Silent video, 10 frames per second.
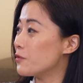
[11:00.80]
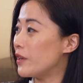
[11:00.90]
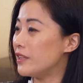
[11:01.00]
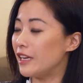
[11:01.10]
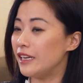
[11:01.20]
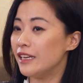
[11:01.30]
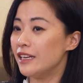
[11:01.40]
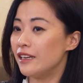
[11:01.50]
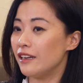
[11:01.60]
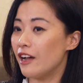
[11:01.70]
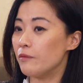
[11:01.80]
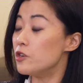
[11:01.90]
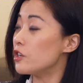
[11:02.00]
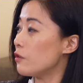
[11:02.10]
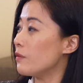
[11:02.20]
when they
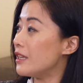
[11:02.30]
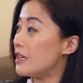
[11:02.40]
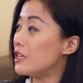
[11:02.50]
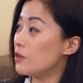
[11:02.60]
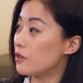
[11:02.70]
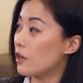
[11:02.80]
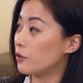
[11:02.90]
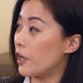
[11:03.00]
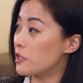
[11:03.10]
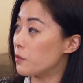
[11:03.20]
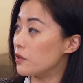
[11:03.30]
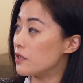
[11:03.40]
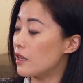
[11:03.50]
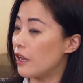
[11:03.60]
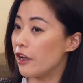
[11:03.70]
usually when they need to talk to
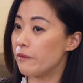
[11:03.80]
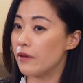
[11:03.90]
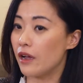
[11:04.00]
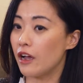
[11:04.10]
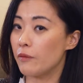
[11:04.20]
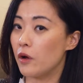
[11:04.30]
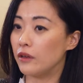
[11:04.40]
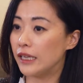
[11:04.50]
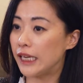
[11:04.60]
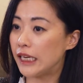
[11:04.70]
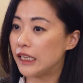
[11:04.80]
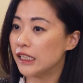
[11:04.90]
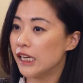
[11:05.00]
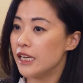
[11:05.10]
experts on Link,